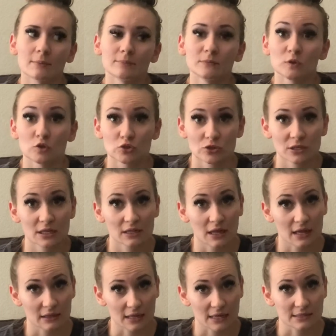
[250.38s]
usually a
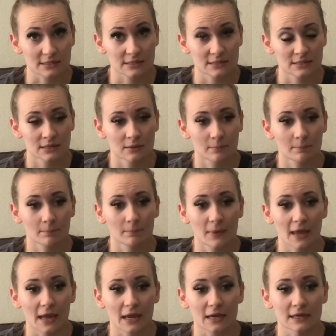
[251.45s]
lot less.
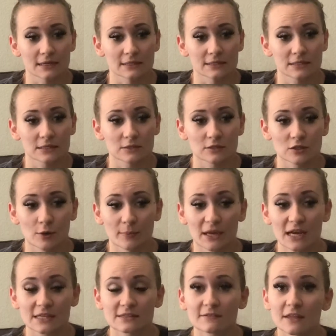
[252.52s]
And so
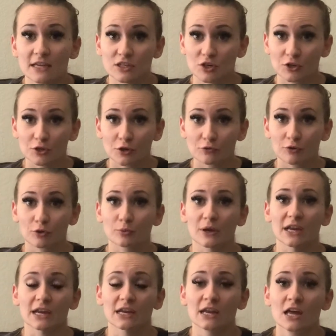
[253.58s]
because of that turnover
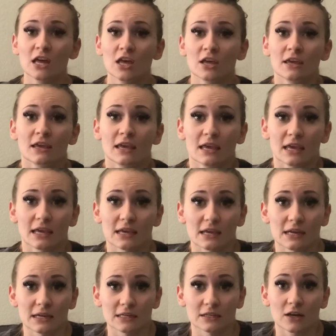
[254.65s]
rate,
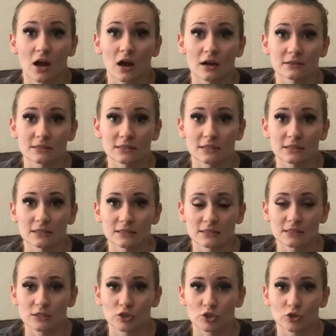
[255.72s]
it causes
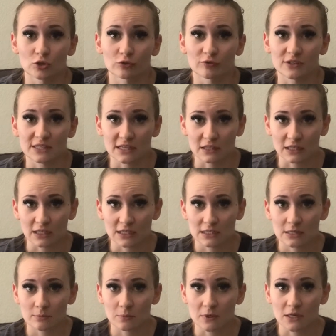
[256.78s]
your facility to
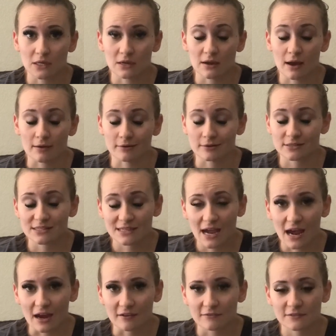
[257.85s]
be
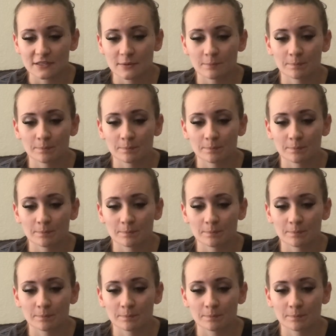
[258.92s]
understaffed.